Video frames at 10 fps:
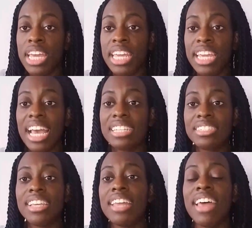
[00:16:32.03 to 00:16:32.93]
He has
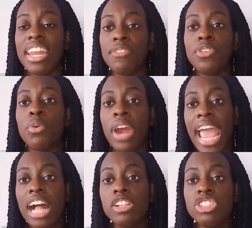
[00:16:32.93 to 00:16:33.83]
said that if you are
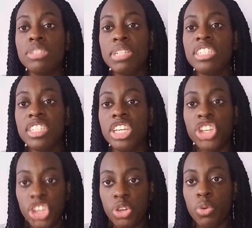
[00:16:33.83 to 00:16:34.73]

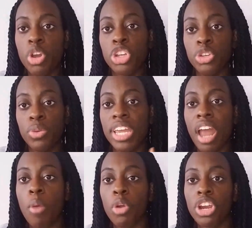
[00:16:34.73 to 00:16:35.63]
LGBTQ, you
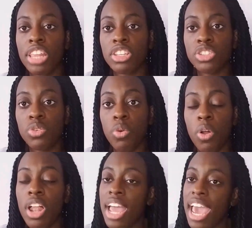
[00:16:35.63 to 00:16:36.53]
cannot work at the school.